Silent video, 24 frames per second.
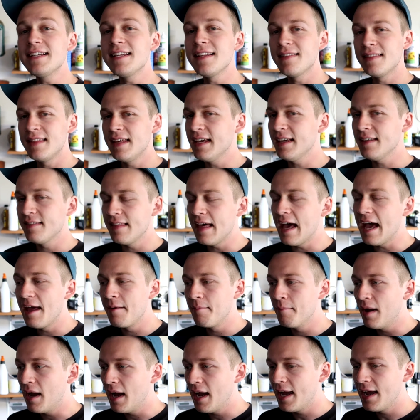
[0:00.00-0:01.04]
to think
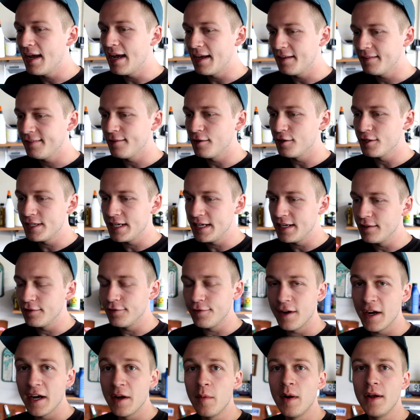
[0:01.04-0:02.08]
that my S13 is
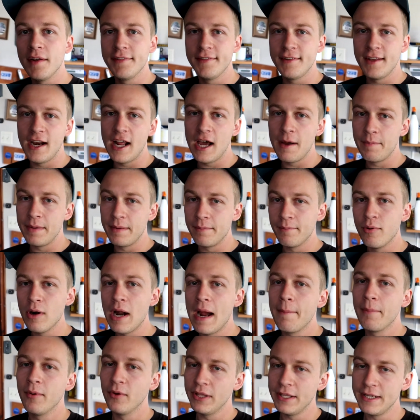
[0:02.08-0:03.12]
very well set up and
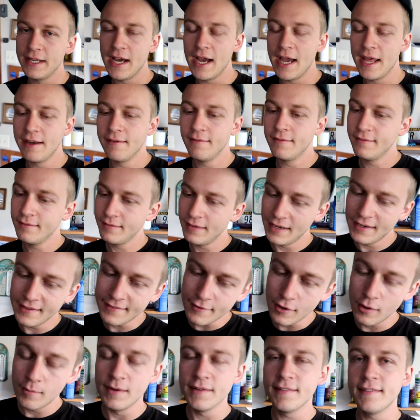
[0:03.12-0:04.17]
properly done.
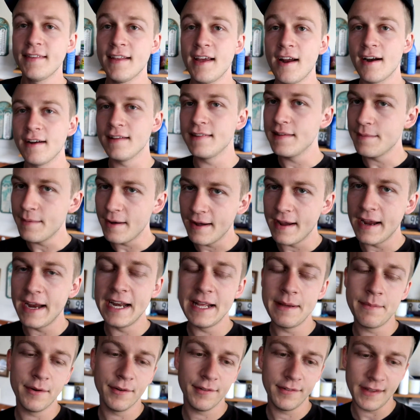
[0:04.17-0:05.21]
It's almost there. It's about
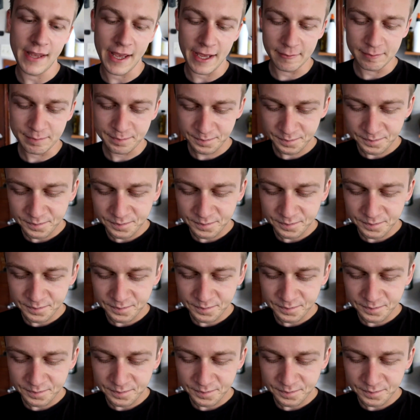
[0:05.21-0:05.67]
80%.